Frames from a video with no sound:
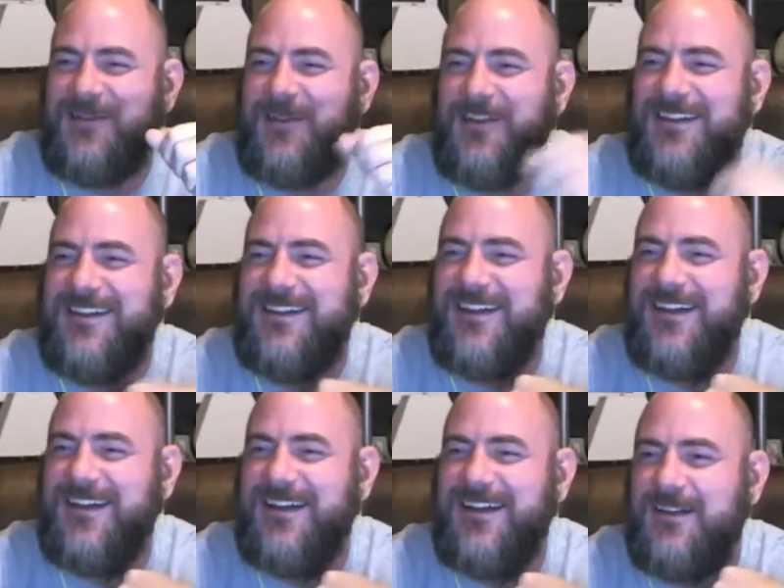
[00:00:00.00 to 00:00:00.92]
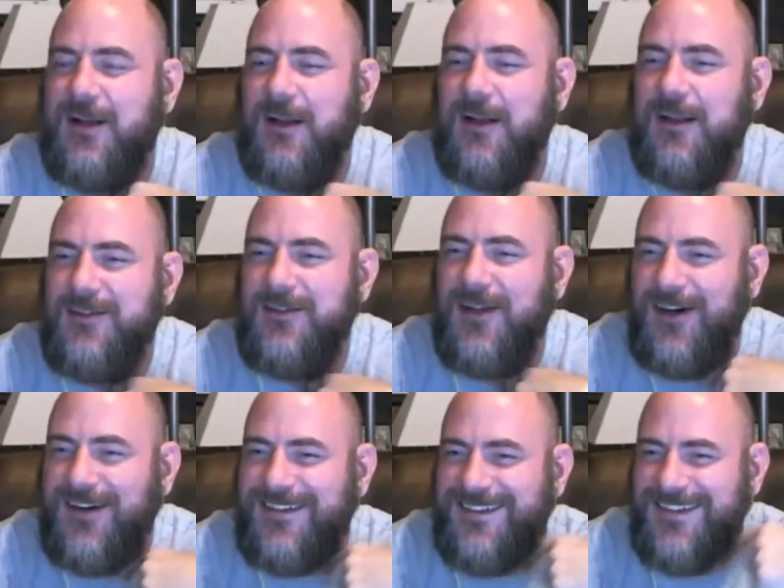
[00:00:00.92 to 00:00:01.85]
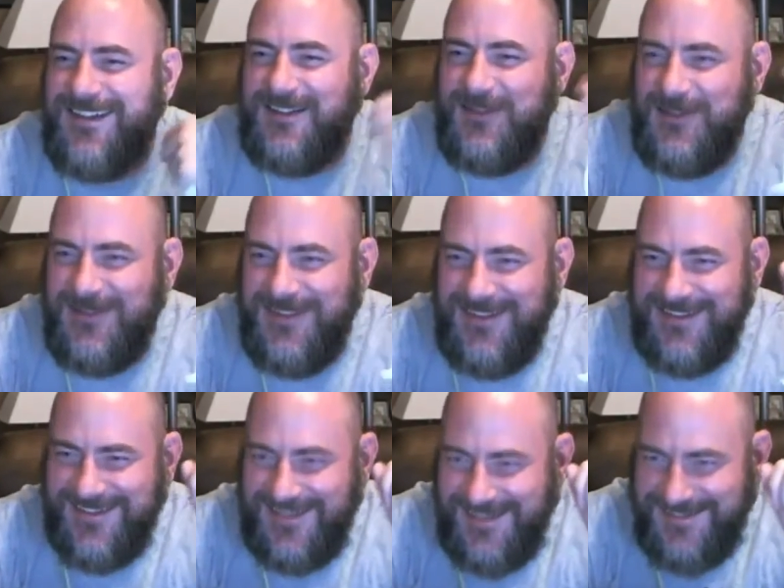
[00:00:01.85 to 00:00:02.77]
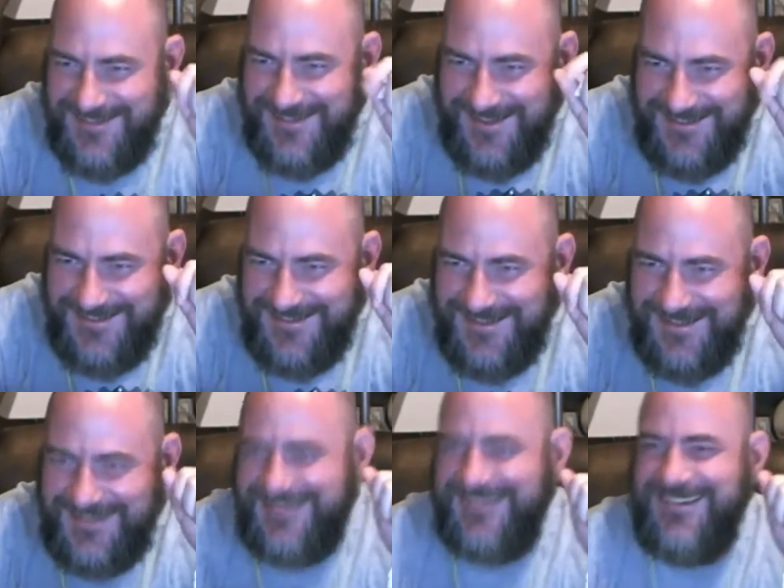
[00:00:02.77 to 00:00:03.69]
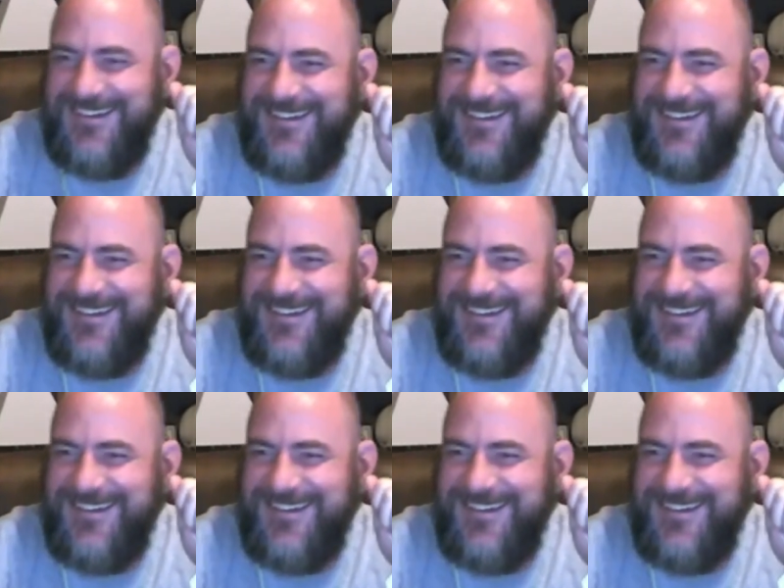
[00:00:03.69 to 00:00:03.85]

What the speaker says: What did he say? Hey, dog, did you see the size of that chicken?